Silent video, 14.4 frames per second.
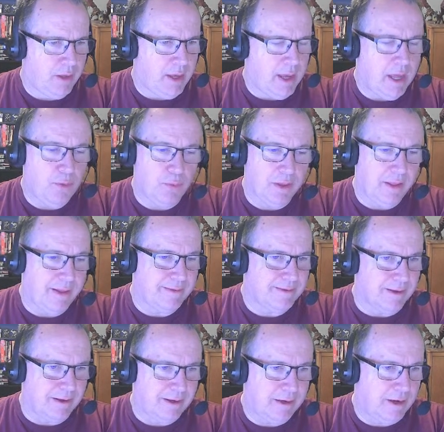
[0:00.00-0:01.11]
And really that's
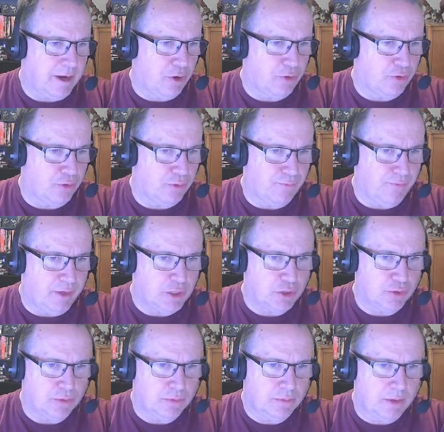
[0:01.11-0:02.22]
the character
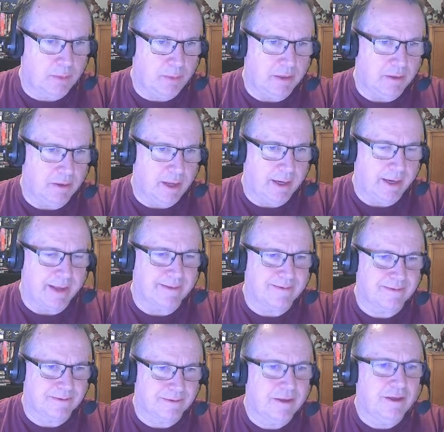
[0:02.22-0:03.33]
feature. I mean, I
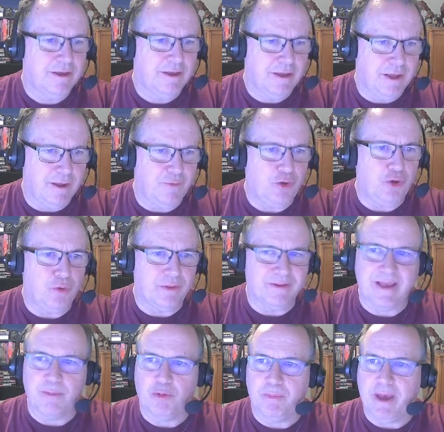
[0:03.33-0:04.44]
guess if you're doing the
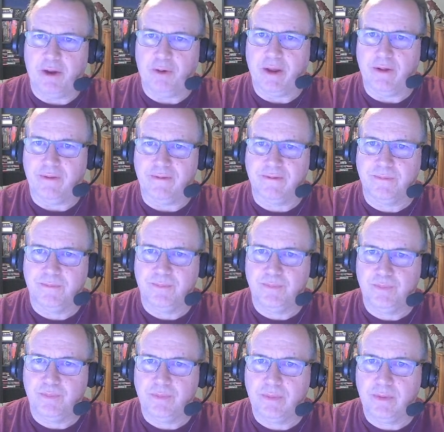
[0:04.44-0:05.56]
sample backgrounds,
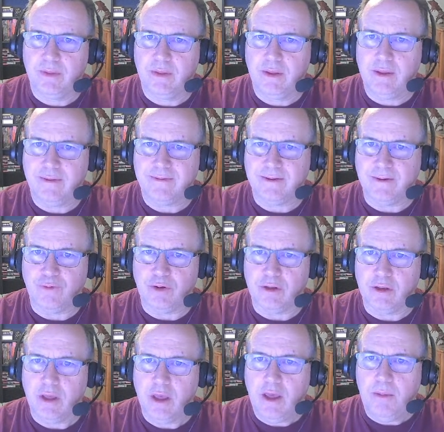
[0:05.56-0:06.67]
it's different.
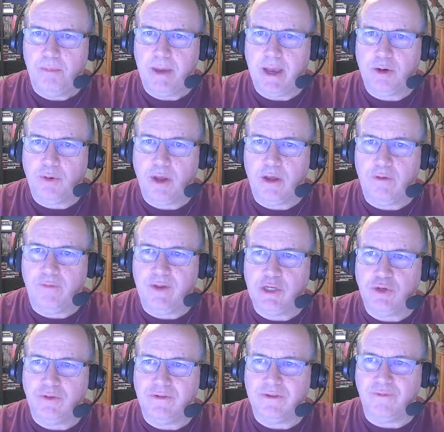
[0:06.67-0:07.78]
Background
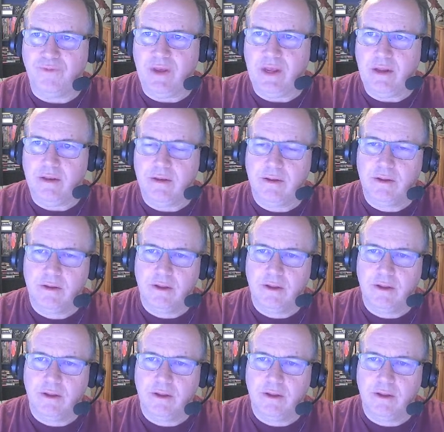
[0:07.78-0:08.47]
features the feat.